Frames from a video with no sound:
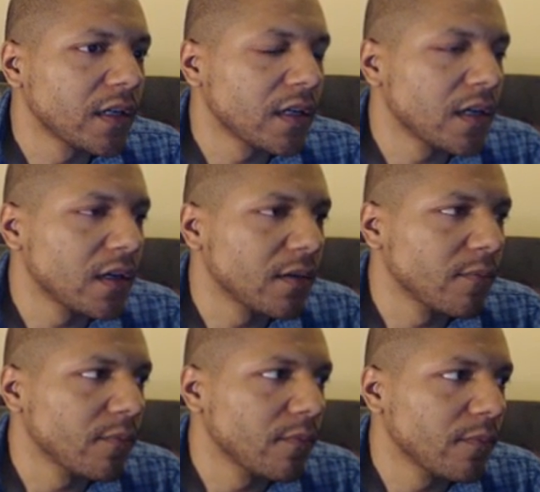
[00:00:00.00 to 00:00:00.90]

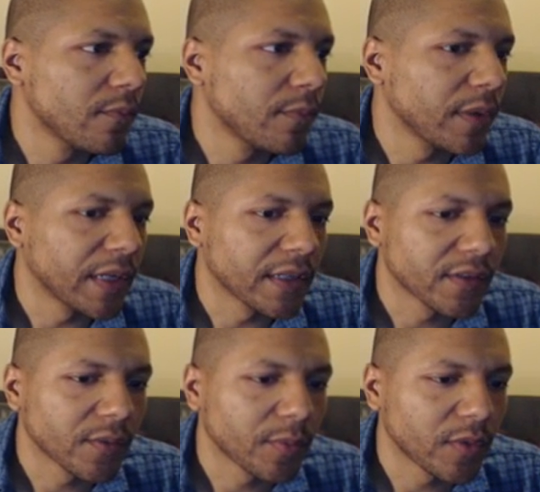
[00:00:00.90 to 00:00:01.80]
Um, but yeah,
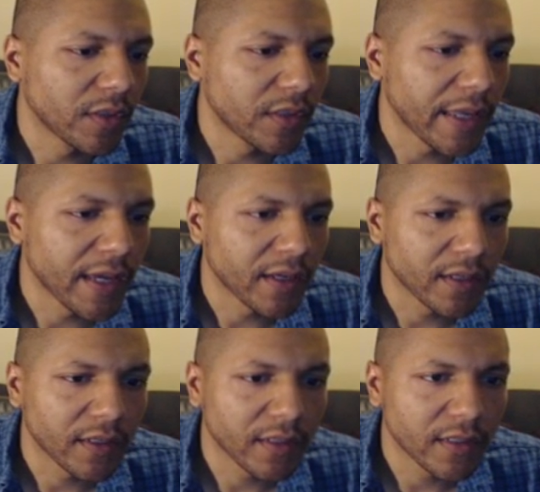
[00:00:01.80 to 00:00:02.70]
so put in that
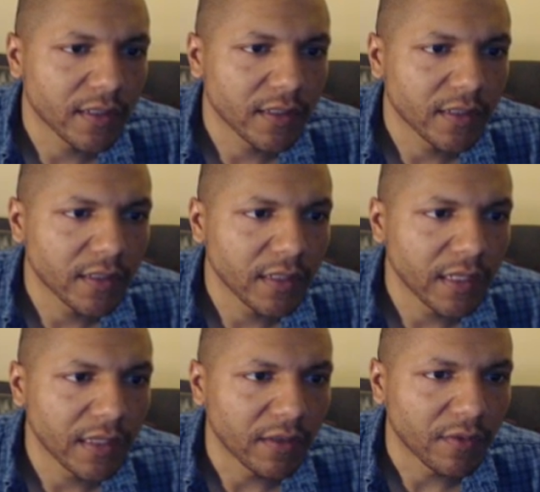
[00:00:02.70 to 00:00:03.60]

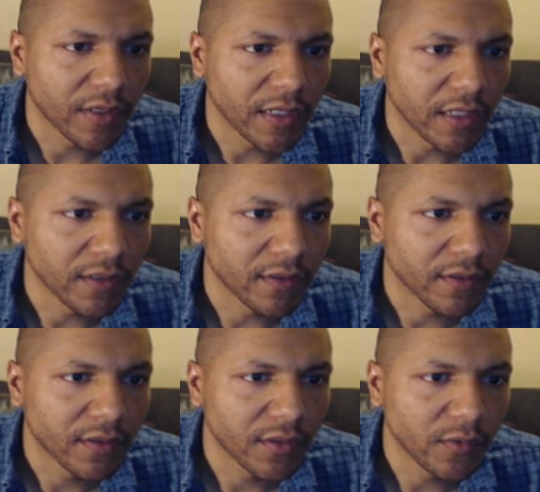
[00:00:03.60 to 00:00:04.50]
and then right
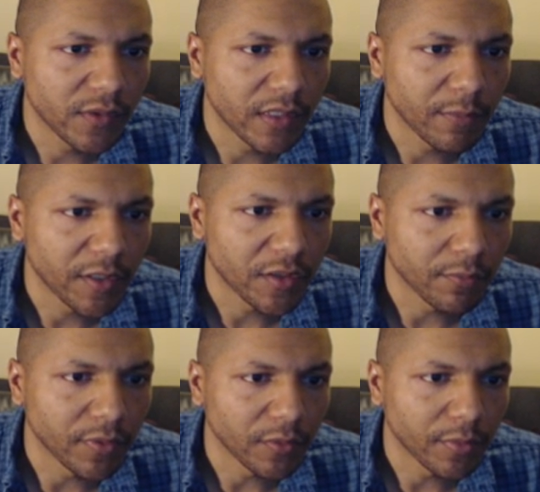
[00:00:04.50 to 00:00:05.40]
here, use animation
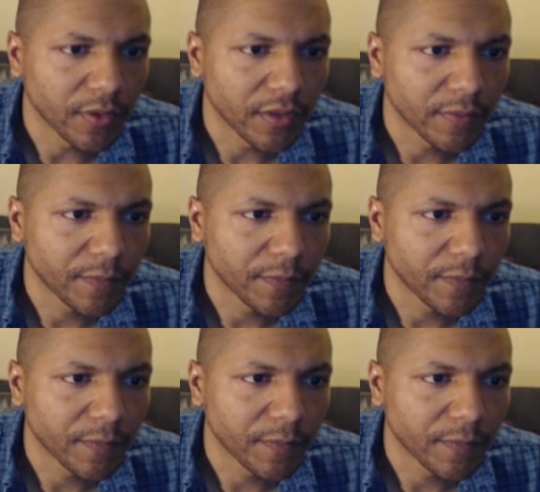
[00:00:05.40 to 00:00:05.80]
blueprint.